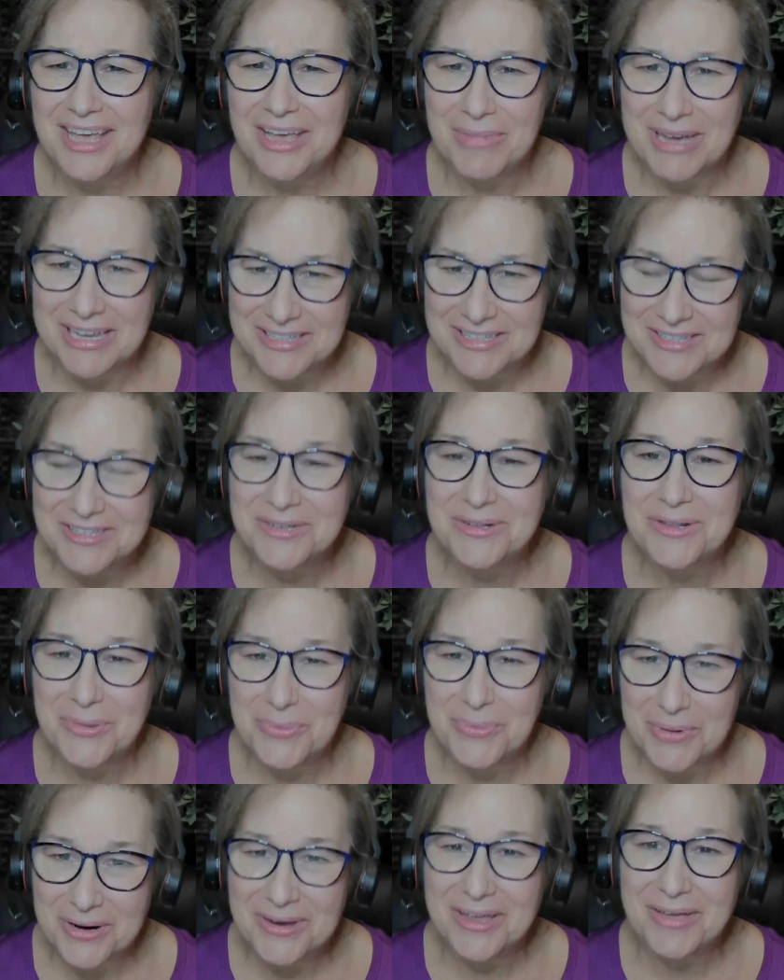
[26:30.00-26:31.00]
Am I still
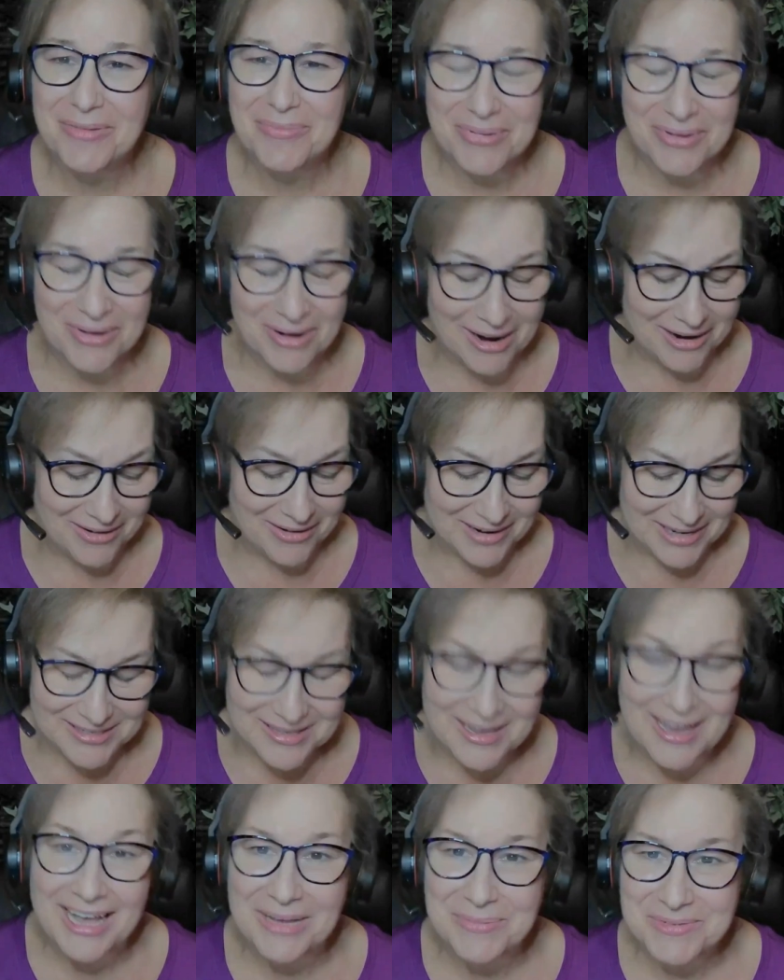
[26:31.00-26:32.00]
a work in
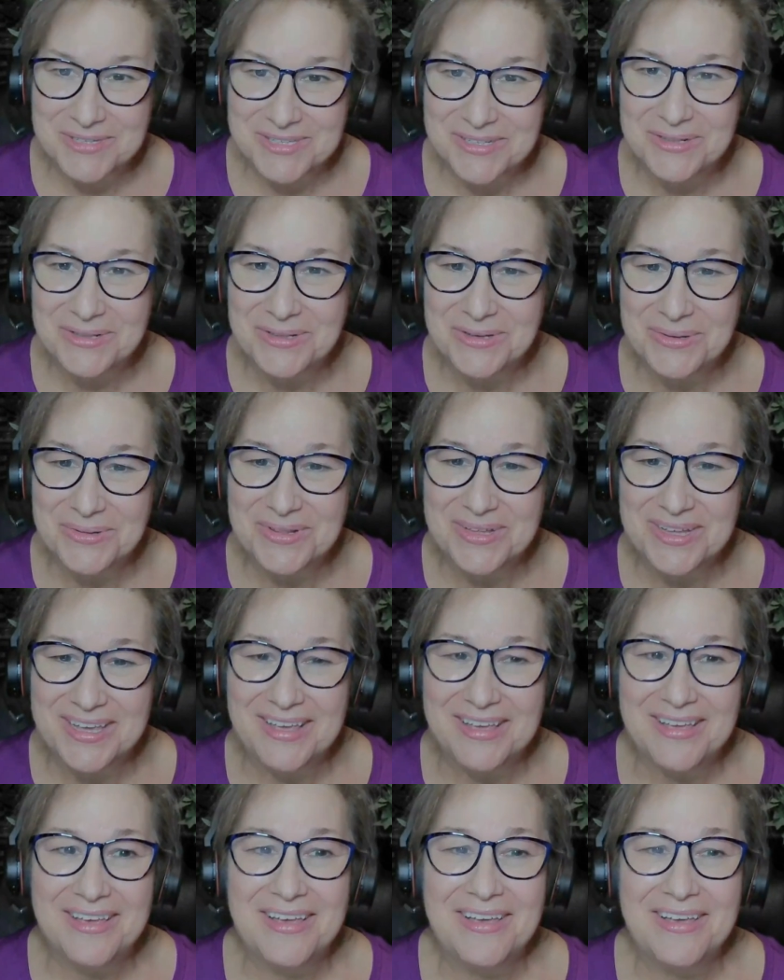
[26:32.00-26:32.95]
progress? Absolutely.